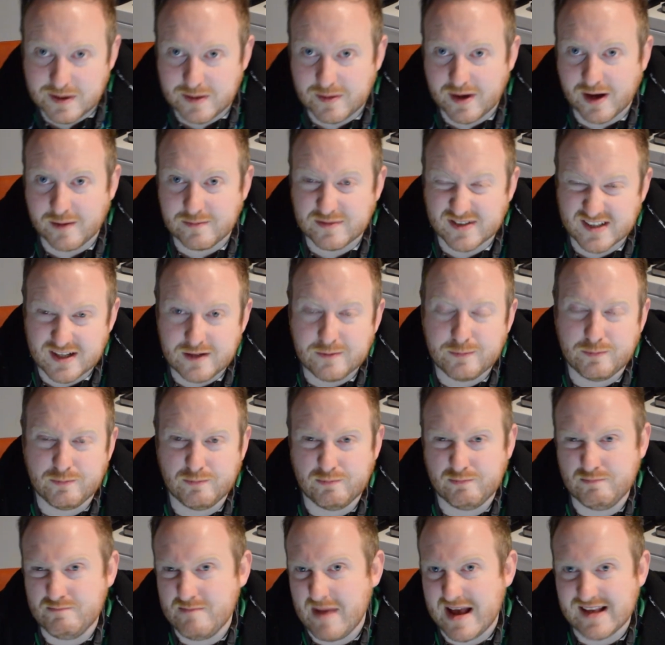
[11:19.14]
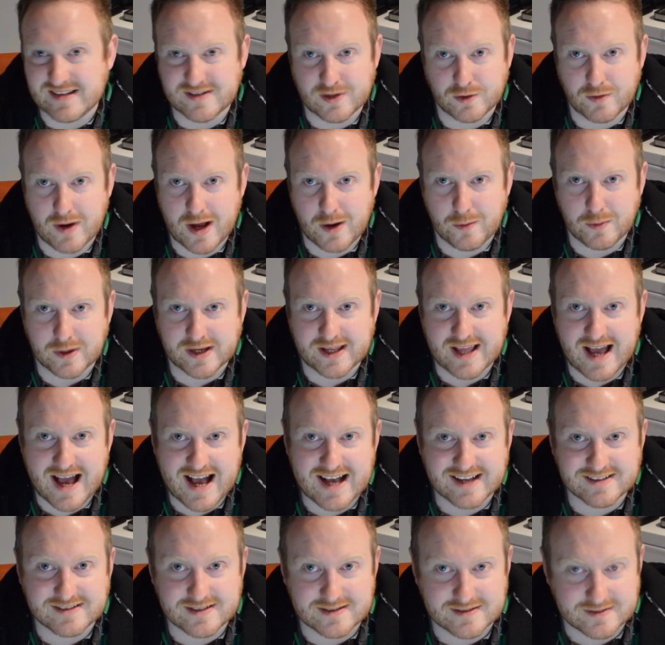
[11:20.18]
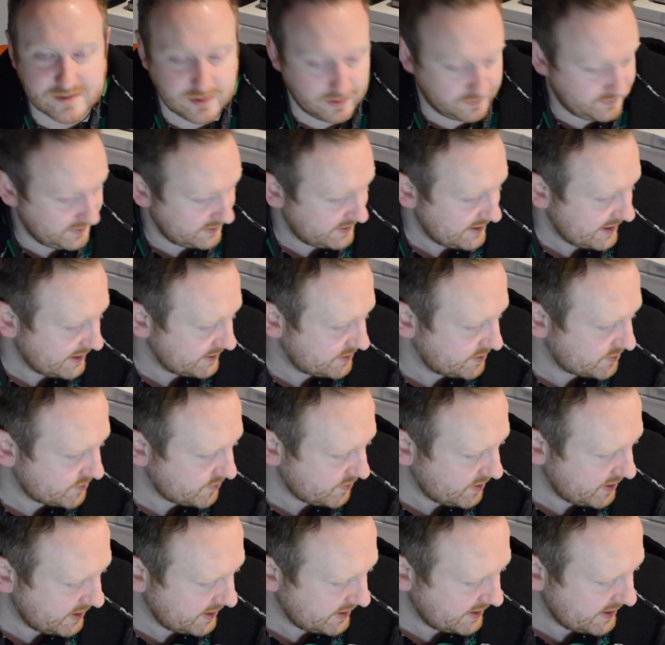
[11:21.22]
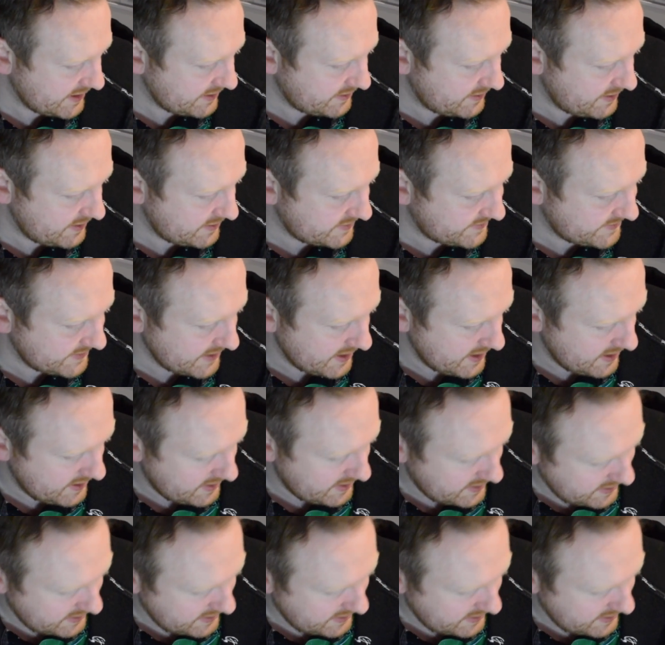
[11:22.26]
maybe I'm still messing around with gas and stuff like that to try and get this